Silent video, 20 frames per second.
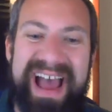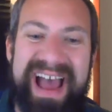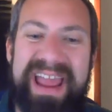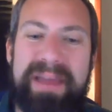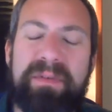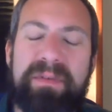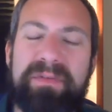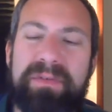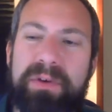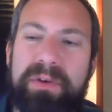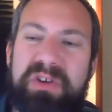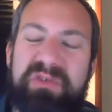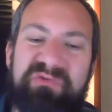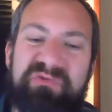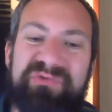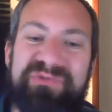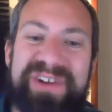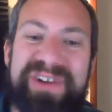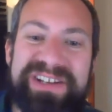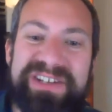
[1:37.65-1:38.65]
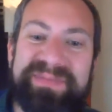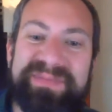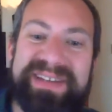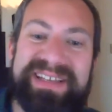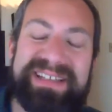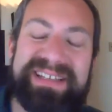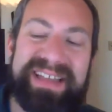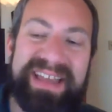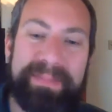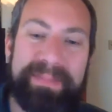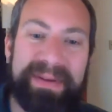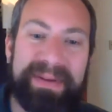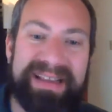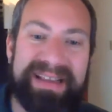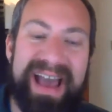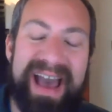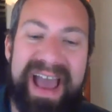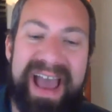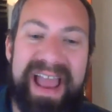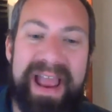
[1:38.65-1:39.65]
I am a very regimented type of
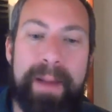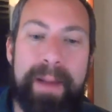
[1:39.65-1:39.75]
guy.